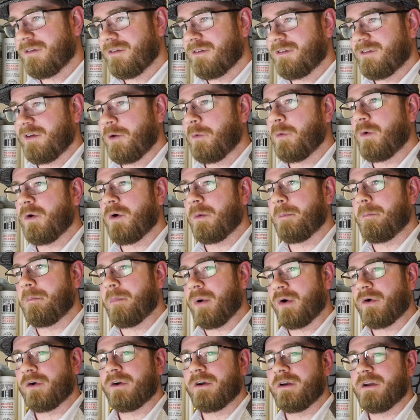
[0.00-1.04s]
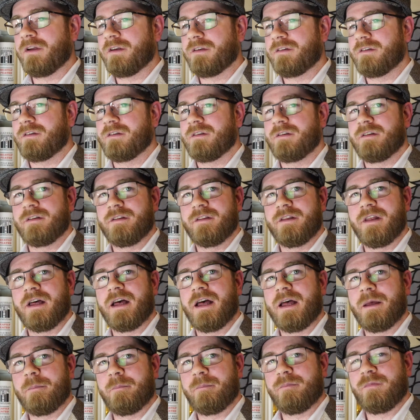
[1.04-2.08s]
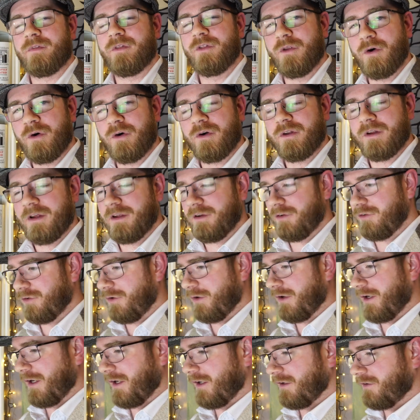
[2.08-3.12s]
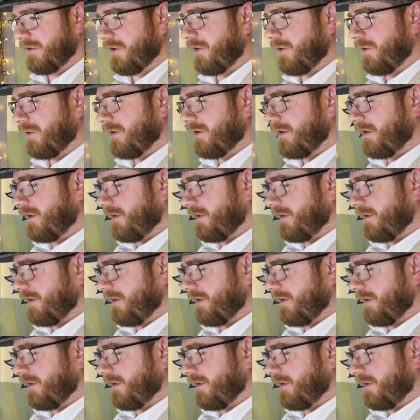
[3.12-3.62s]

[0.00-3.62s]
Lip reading: sour burntness that I'm not enjoying at all.